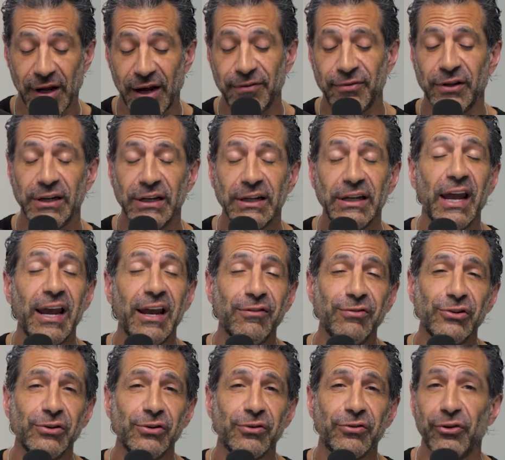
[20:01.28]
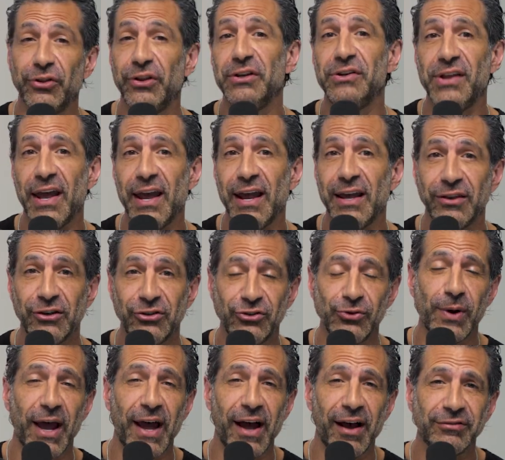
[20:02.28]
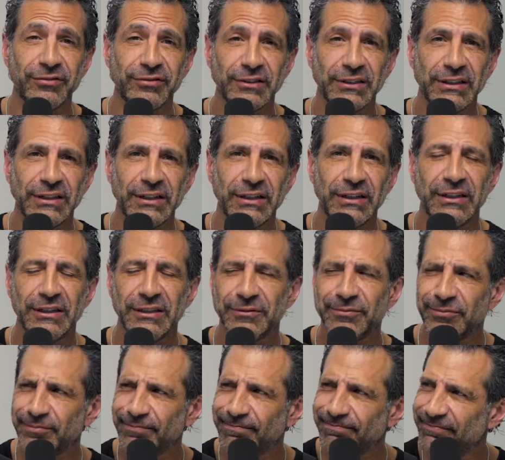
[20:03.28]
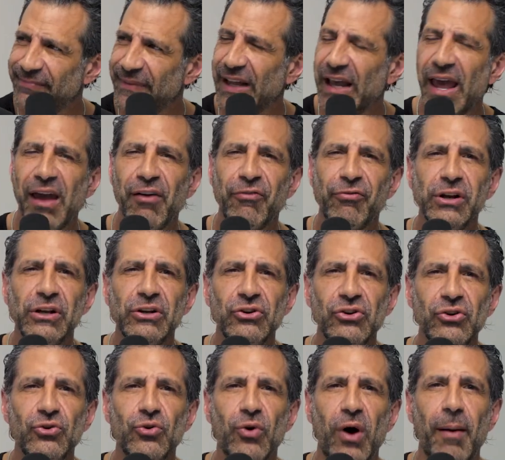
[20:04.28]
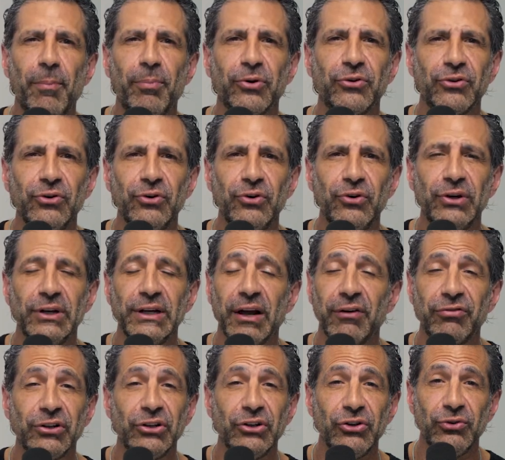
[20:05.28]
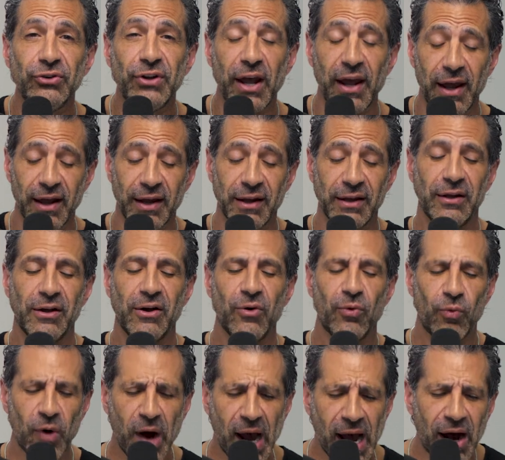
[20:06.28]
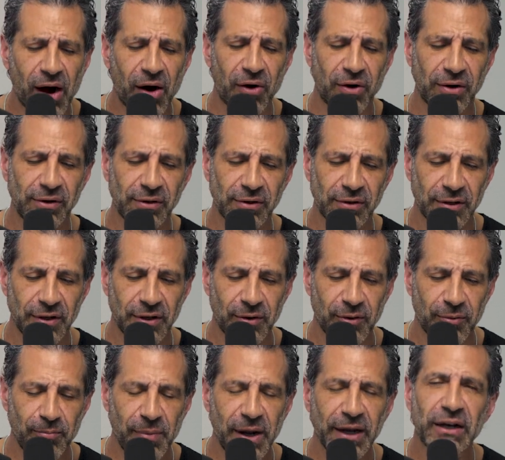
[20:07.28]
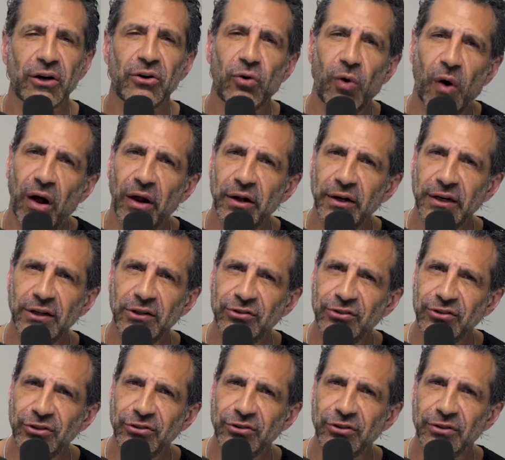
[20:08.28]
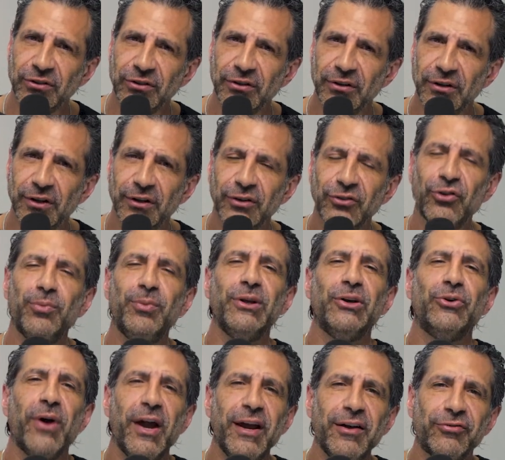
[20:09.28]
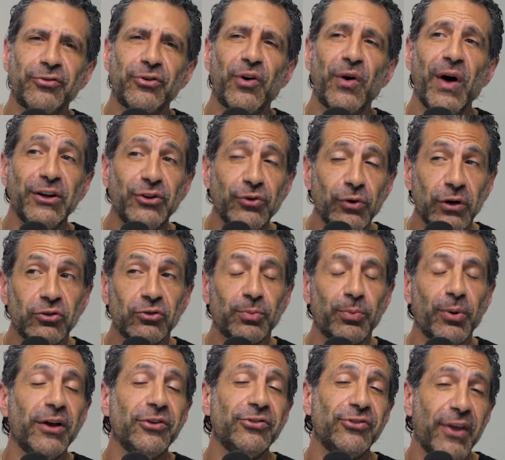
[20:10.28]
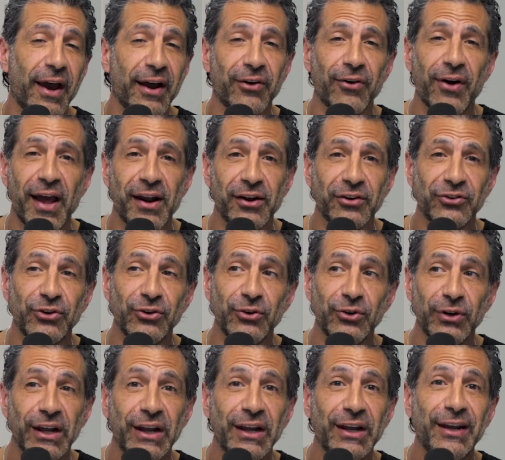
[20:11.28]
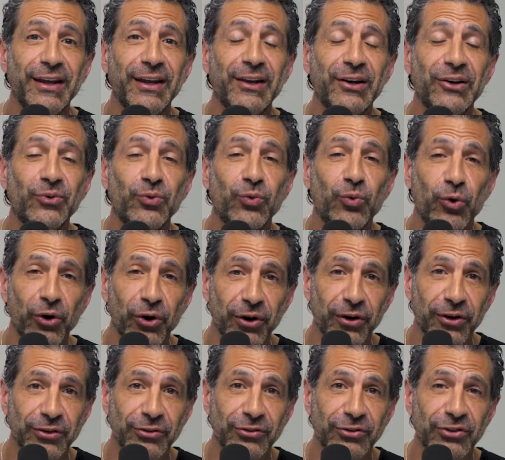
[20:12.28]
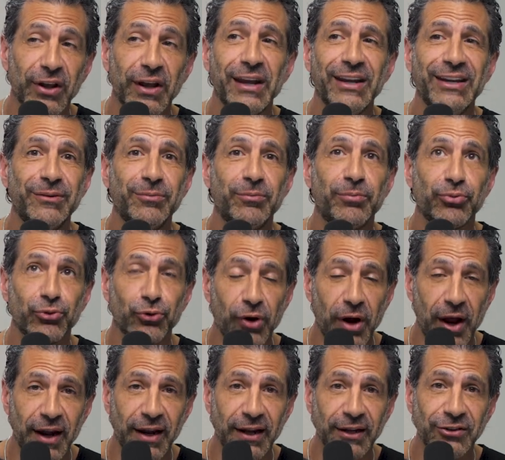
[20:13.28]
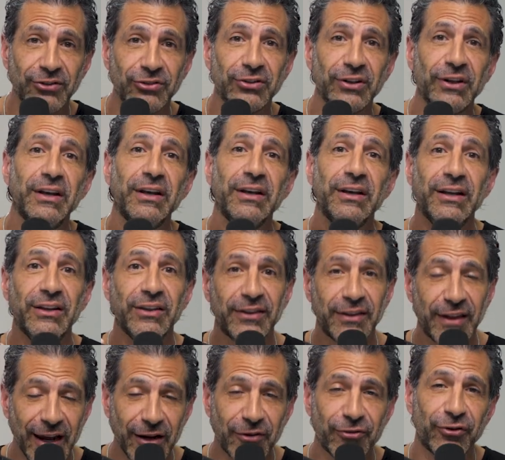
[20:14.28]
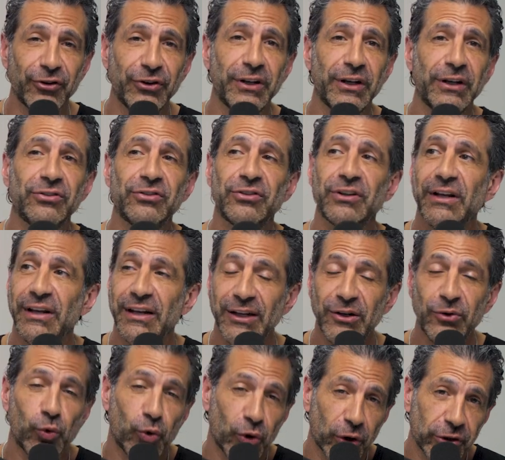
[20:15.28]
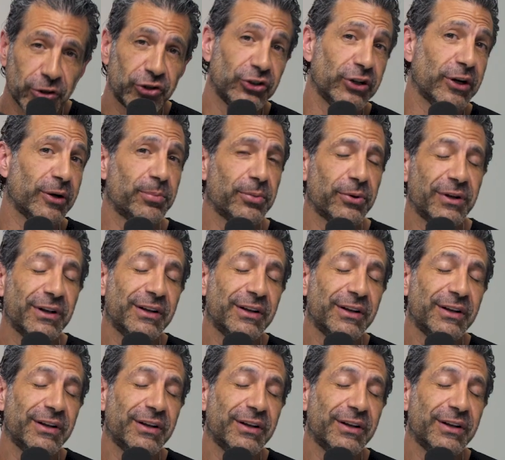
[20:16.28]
life that he gave you, for the day that you have. Every new opportunity, every new day, wow, make a quality decision to be grateful and to express that gratitude in words, in praise, in thankfulness, in worship.